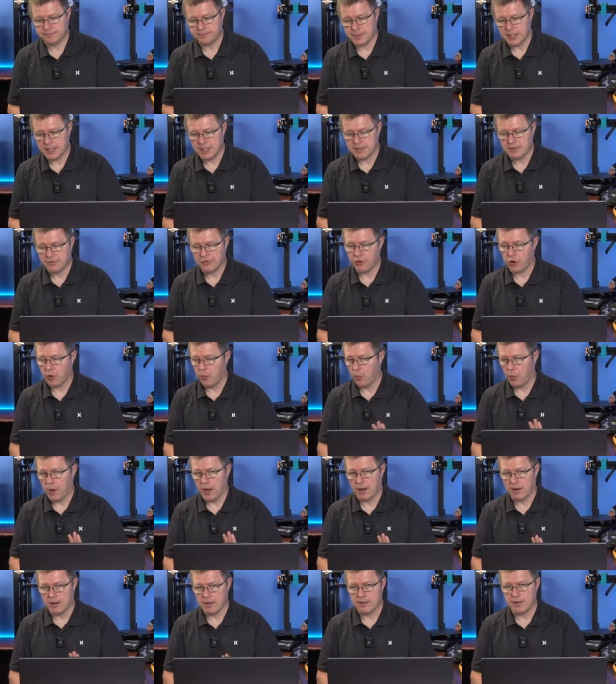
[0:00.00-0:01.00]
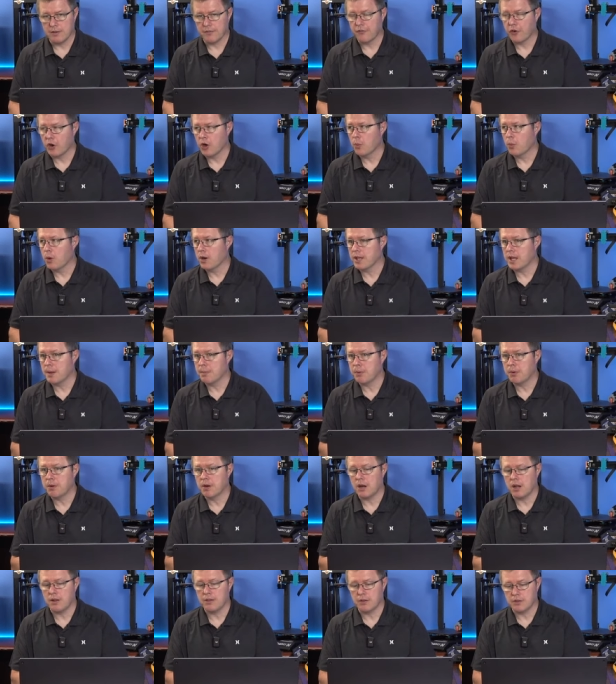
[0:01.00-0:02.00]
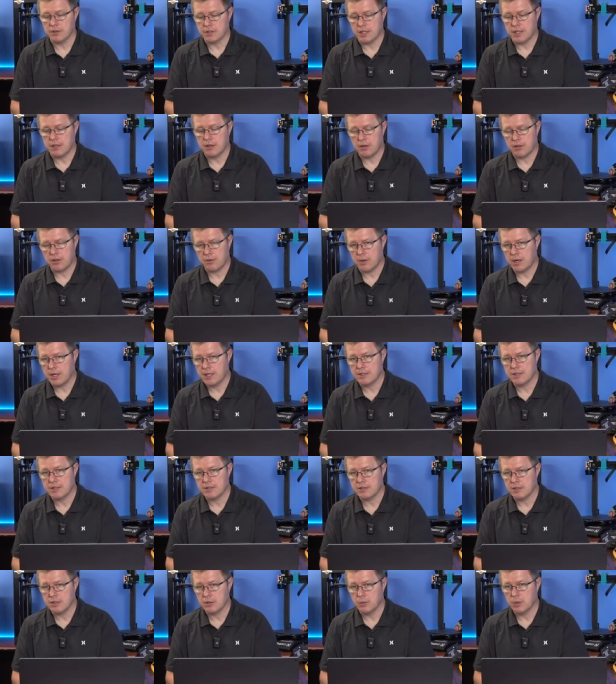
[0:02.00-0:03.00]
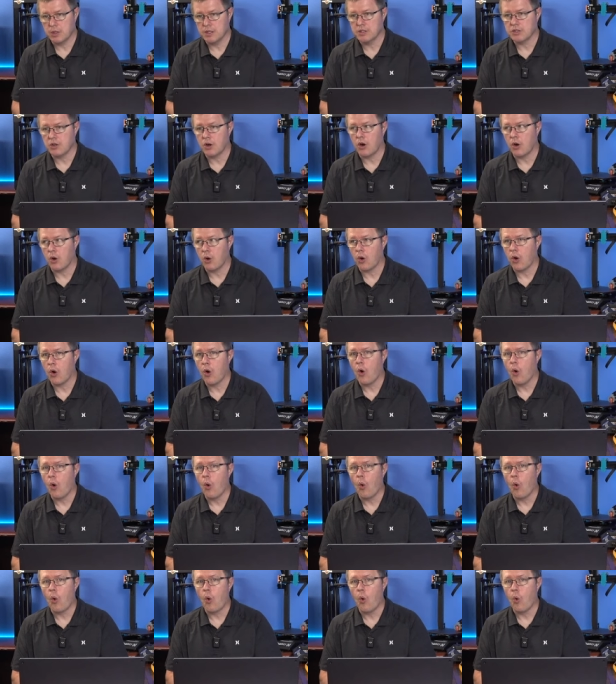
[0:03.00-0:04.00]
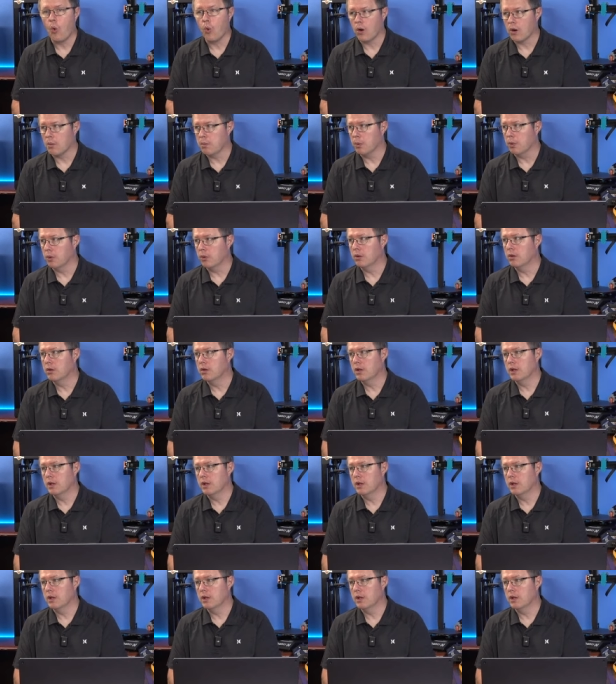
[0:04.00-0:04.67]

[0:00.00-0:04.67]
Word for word: His firmware, the firmware they put on those Ender 3s, these new ones, are horrible.